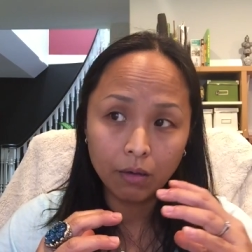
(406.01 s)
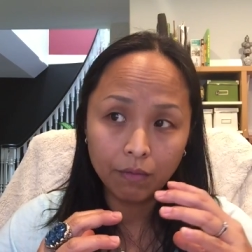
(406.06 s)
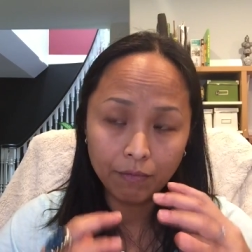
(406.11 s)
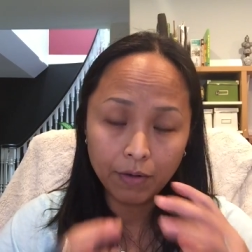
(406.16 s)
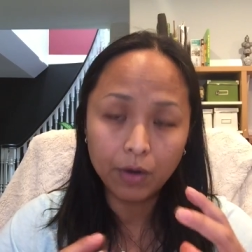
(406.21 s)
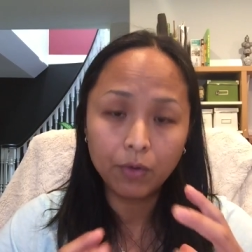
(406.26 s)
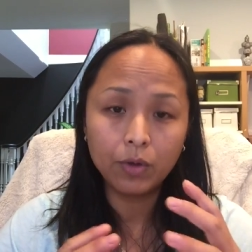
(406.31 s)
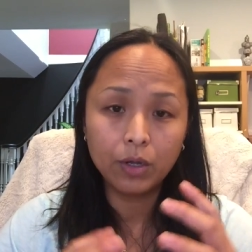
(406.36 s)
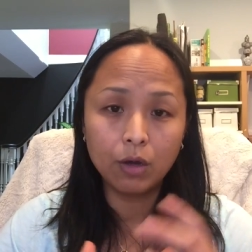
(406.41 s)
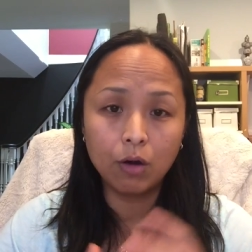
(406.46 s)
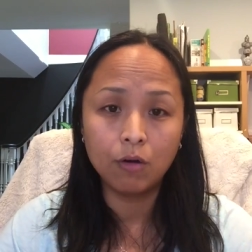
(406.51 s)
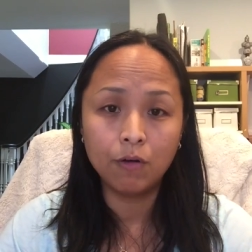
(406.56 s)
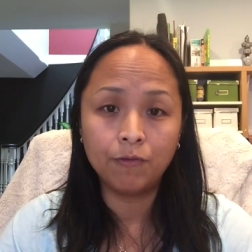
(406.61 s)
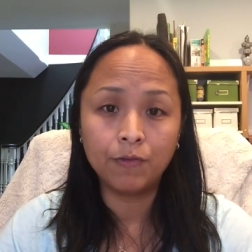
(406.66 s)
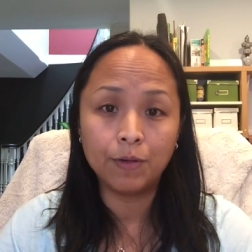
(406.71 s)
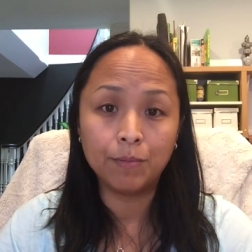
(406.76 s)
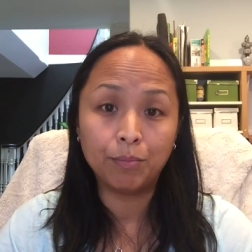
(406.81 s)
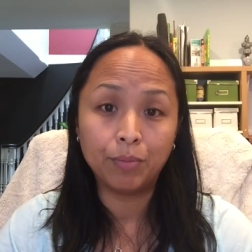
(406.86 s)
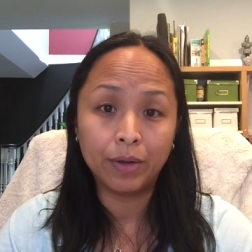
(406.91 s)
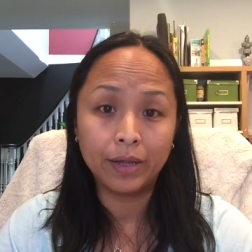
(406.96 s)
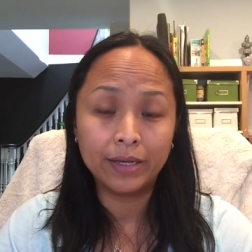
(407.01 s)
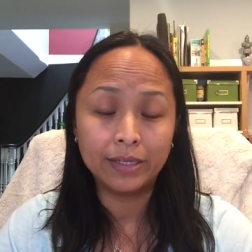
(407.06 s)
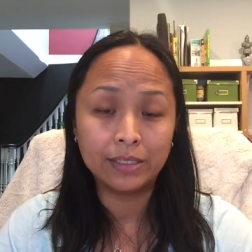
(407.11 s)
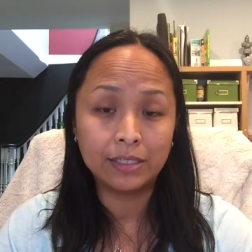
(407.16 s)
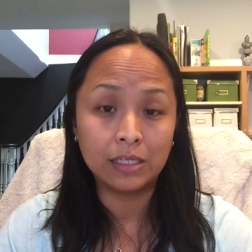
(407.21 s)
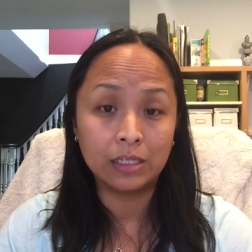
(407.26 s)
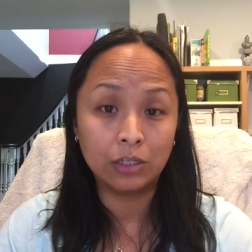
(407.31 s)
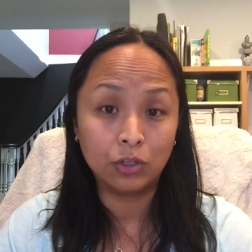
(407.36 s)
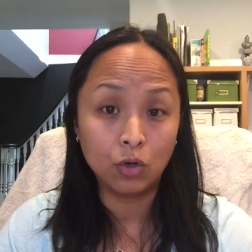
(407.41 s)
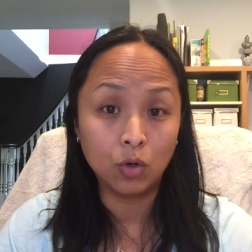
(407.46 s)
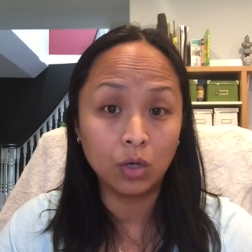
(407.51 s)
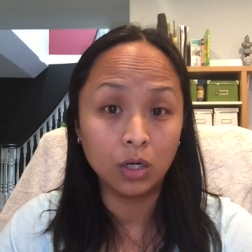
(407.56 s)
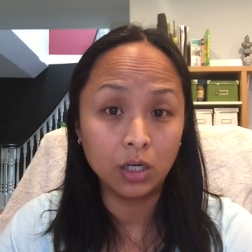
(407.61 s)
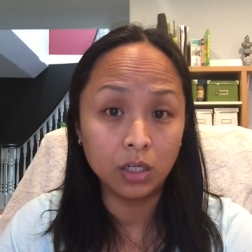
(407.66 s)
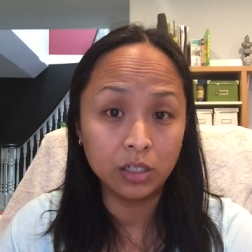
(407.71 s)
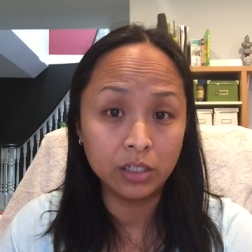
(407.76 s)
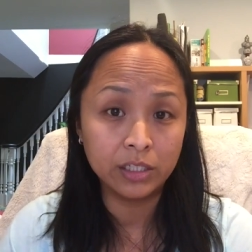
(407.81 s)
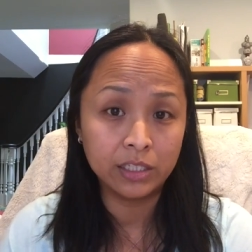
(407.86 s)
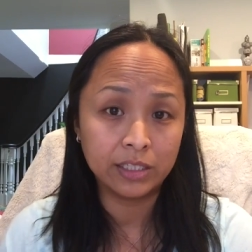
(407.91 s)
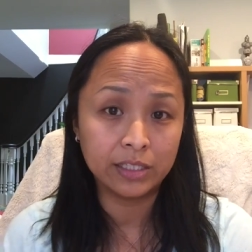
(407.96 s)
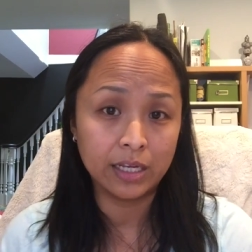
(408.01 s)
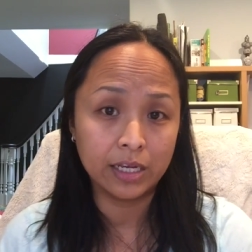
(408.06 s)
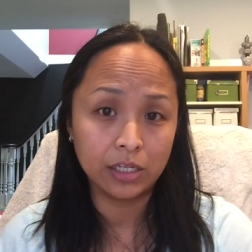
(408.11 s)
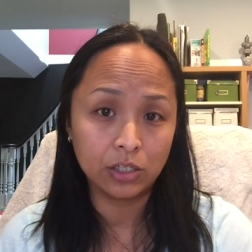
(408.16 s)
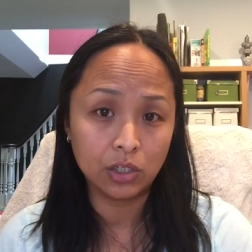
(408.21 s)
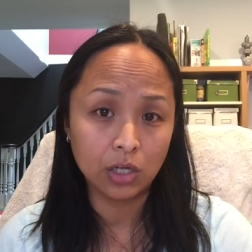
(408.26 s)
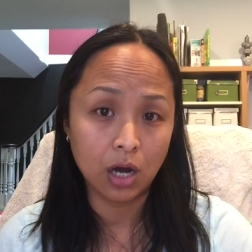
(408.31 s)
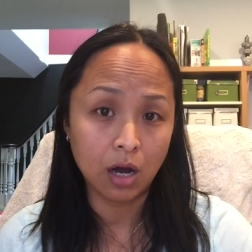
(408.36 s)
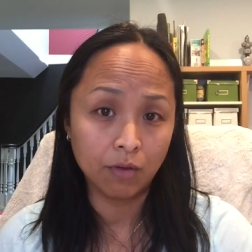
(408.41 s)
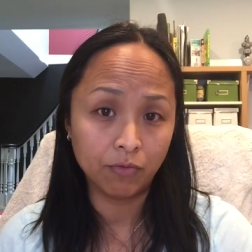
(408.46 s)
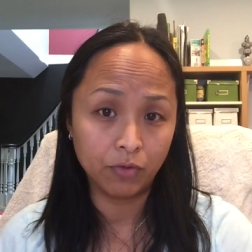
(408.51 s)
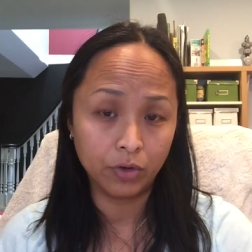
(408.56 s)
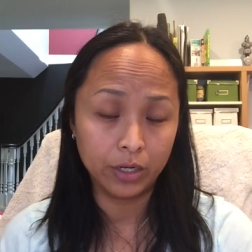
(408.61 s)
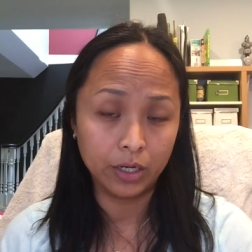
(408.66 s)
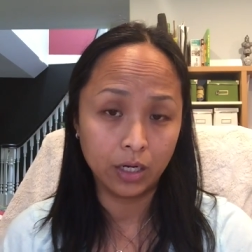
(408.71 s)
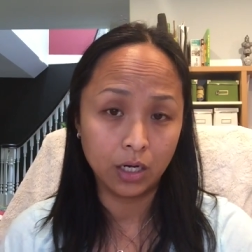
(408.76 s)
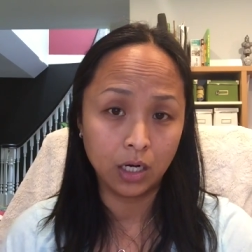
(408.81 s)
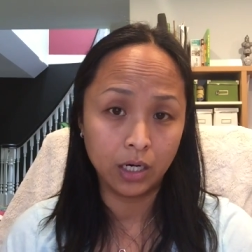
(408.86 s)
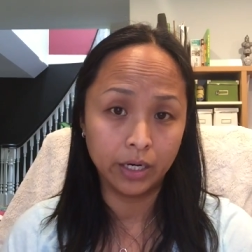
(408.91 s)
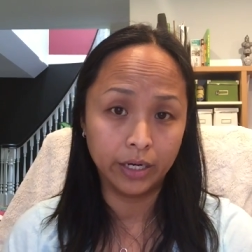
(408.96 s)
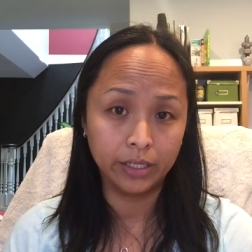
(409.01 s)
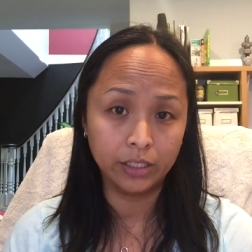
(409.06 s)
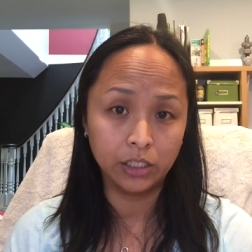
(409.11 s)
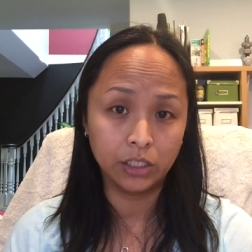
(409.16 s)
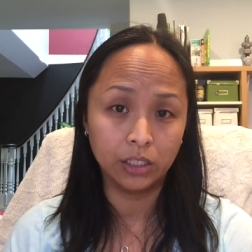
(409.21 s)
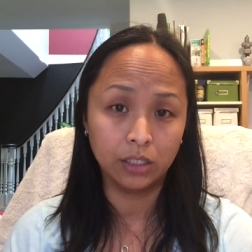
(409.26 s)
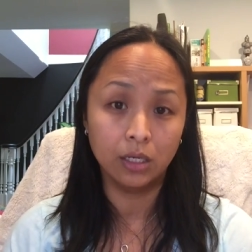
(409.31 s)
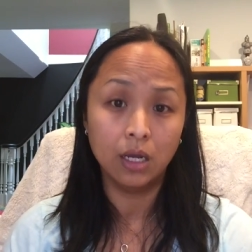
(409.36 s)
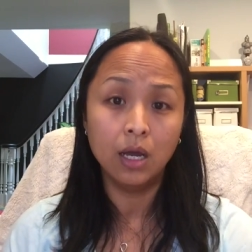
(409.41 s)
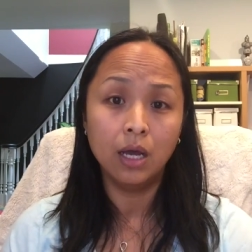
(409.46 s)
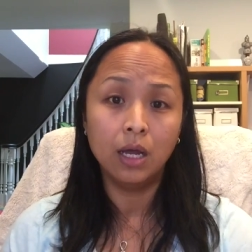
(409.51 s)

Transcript: very often placed in your early stage of reincarnation.